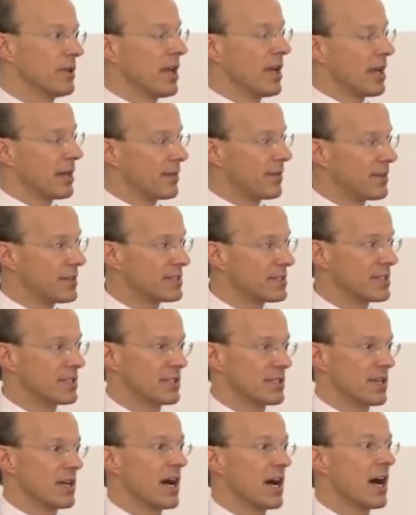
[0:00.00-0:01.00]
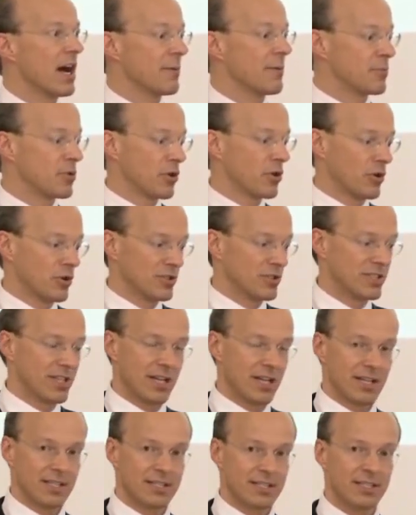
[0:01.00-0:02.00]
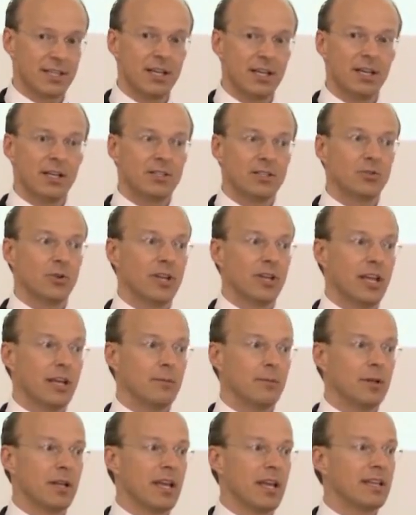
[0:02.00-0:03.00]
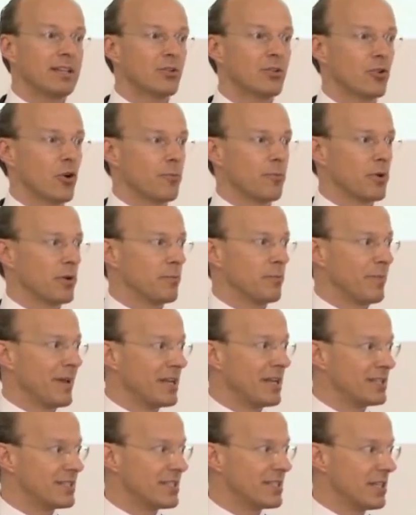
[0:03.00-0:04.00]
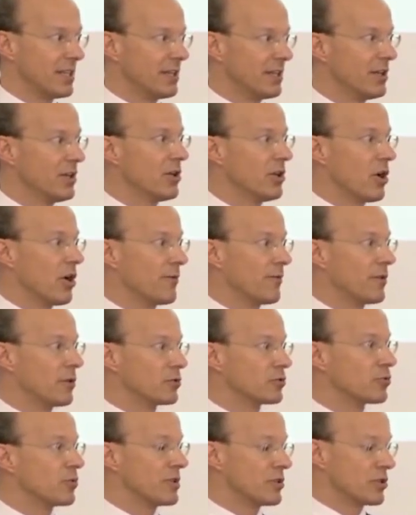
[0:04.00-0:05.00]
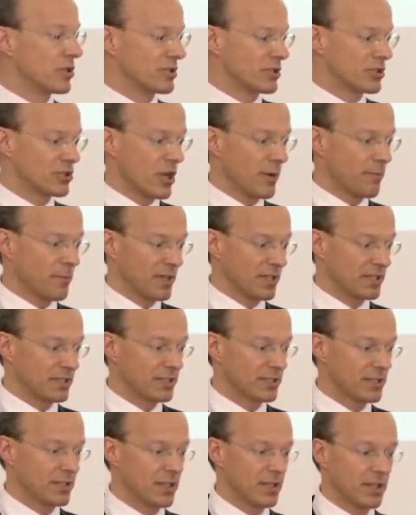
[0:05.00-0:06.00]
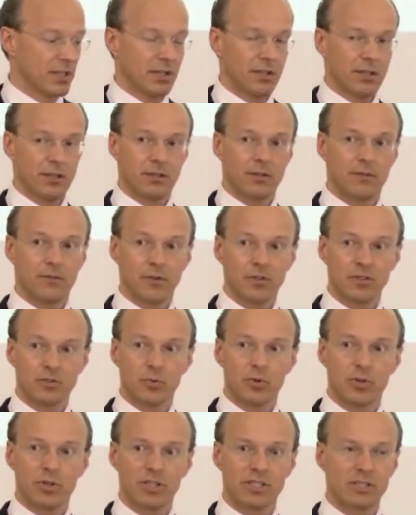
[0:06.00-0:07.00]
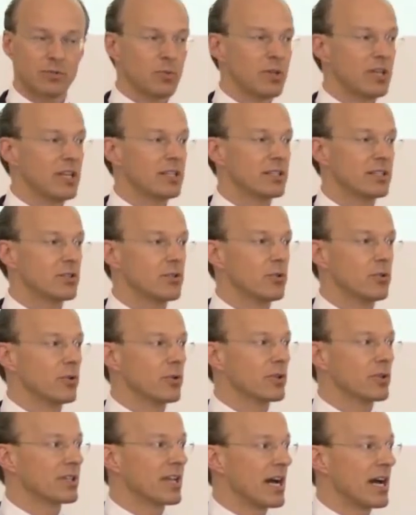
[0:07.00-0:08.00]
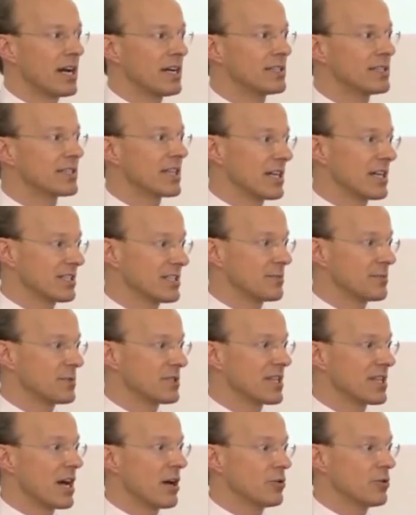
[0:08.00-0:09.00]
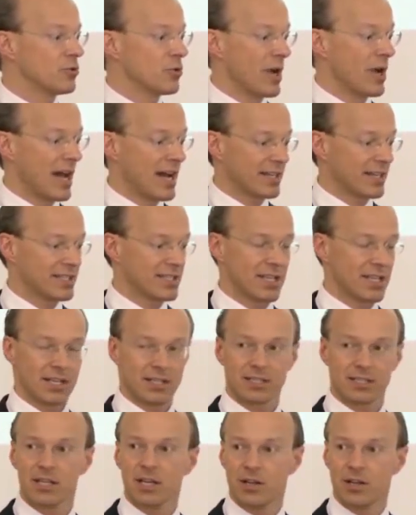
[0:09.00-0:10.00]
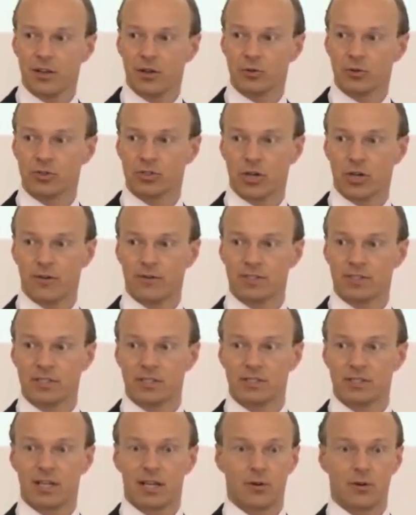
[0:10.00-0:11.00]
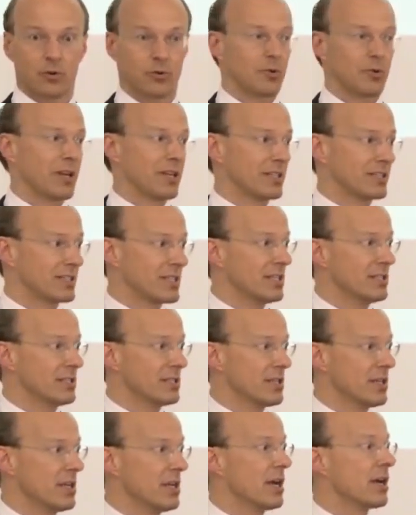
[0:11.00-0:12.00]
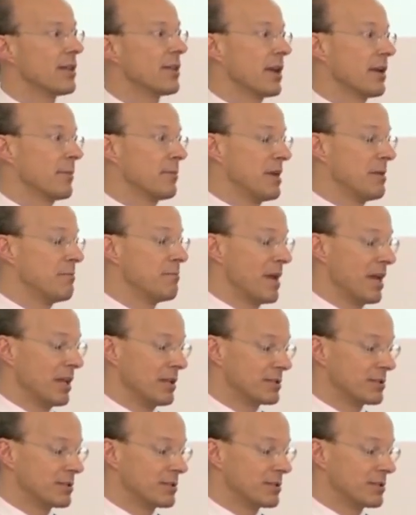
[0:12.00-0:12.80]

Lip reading: And this is a high priority list to enable interoperability of those research topics. The first one is we need to guide customers how to access those services that already exist and that are being built.